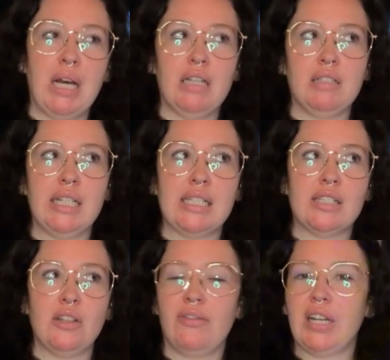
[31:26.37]
But
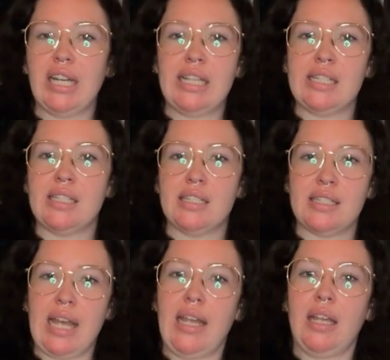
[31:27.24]
it's not very easy
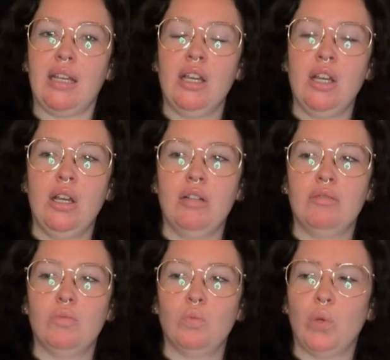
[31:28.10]
to say,
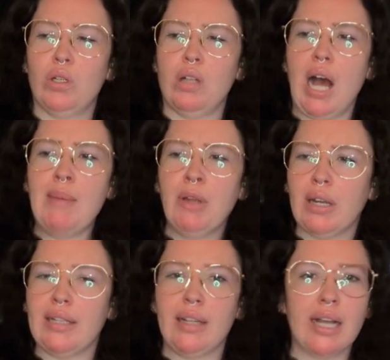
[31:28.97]
well,
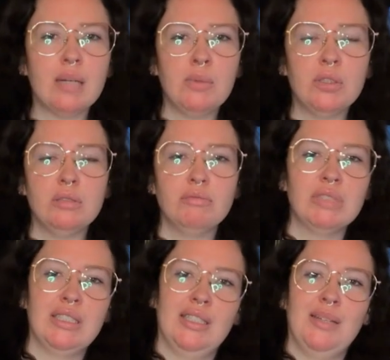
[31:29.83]
I'm not unlikable,
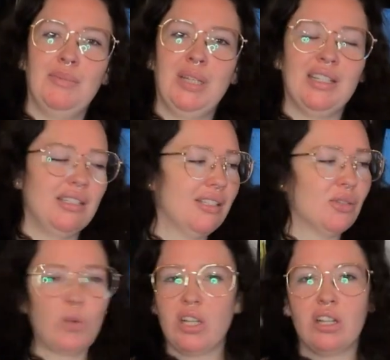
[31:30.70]

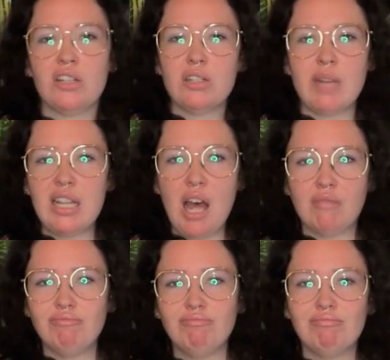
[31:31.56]
because what are you going to do about
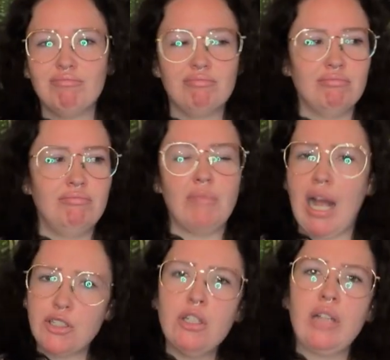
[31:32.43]
that?
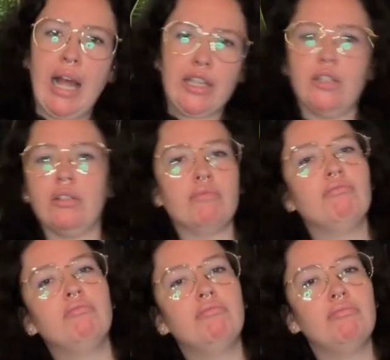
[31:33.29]
I don't like
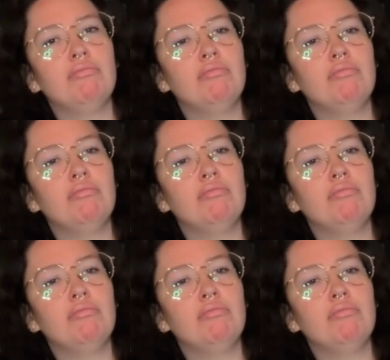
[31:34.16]
you.